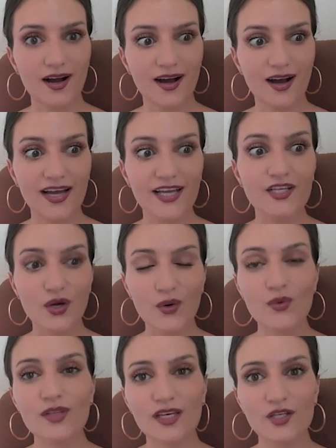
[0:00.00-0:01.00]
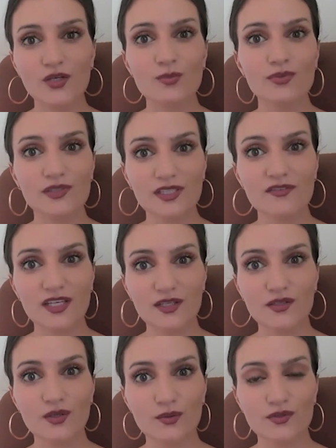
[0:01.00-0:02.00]
I know that you believe that
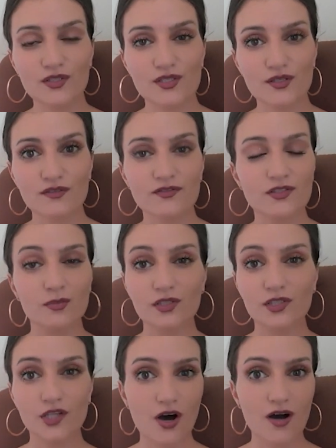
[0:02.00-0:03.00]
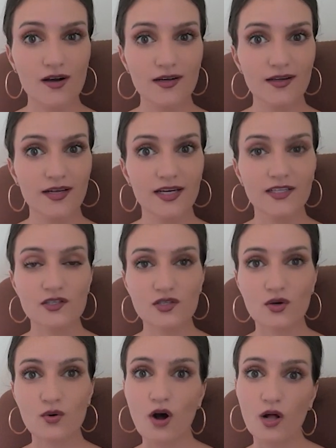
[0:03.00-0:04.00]
you don't deserve to belong. And
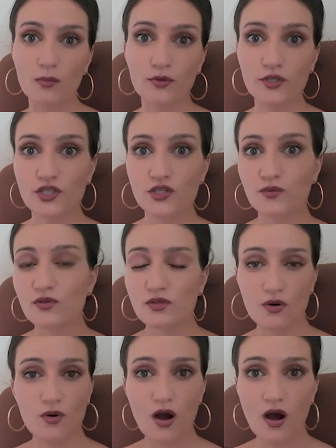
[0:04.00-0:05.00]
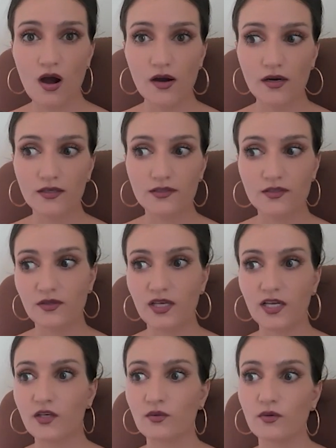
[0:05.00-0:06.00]
so I'll push you so hard so
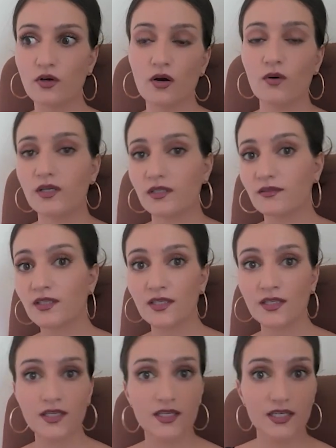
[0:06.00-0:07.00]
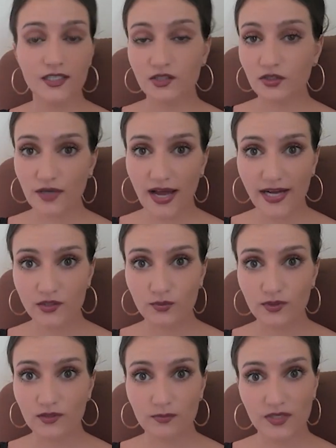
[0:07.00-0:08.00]
that you go and interact
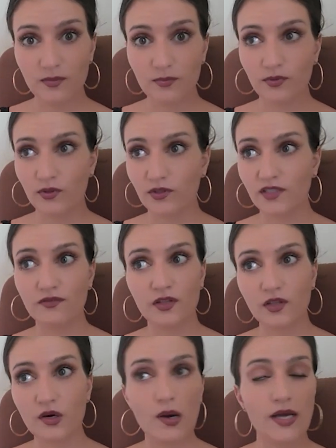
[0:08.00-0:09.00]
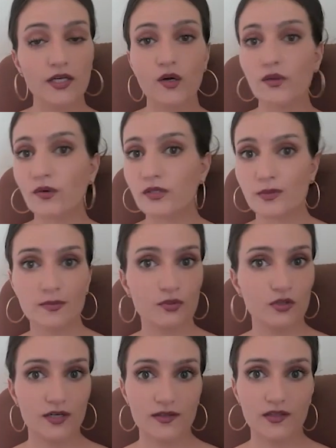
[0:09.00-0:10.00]
with people, even though I know those
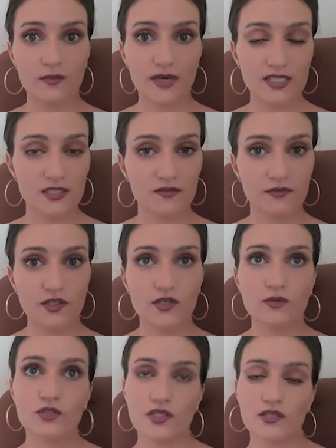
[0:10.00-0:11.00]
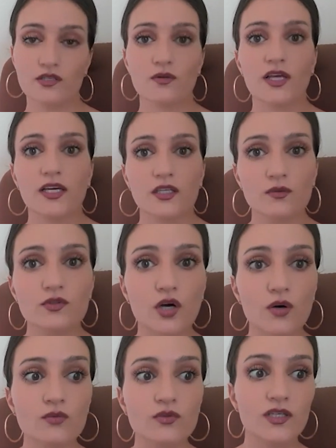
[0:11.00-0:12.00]
people aren't the best for you, just so that you
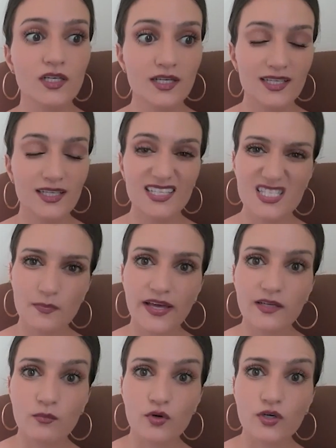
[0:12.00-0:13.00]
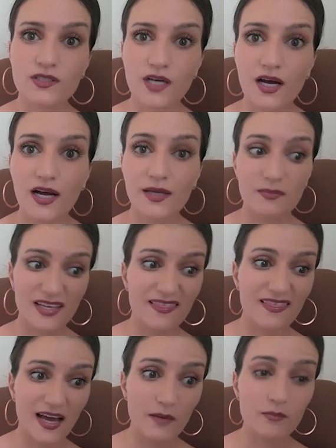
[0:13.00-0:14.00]
don't spend more time
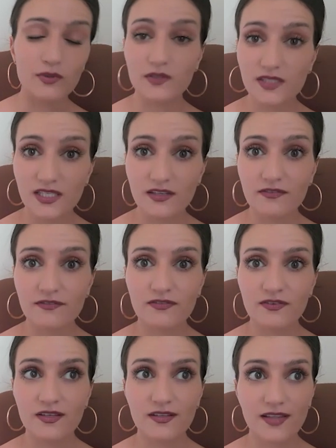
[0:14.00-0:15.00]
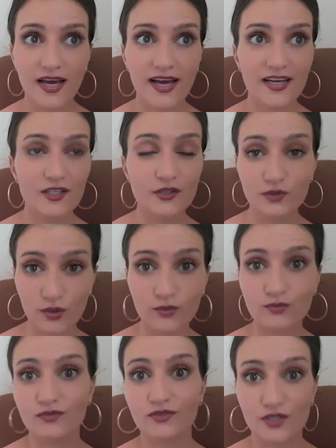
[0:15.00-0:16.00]
in that belief that you
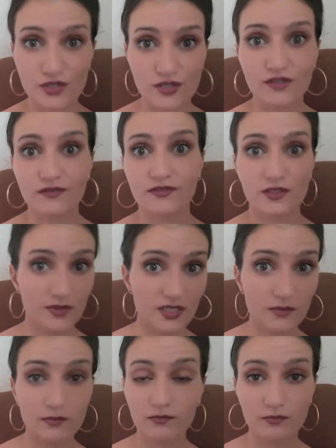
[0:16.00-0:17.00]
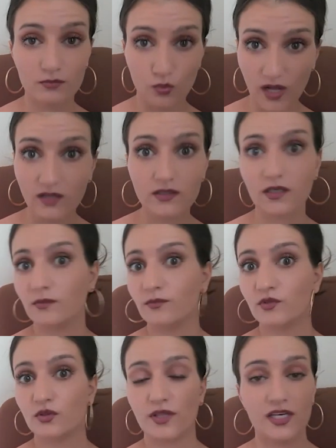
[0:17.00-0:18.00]
don't deserve to be
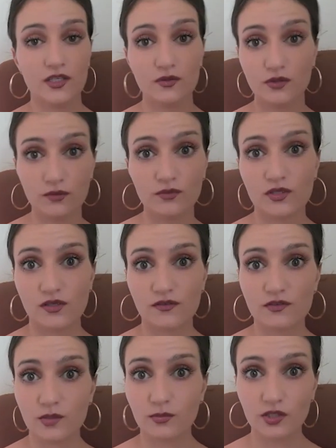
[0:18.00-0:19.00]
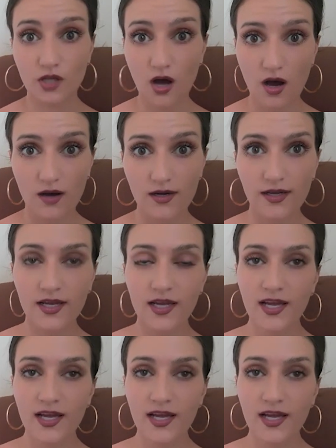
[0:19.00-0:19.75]
welcomed or that you don't deserve to belong.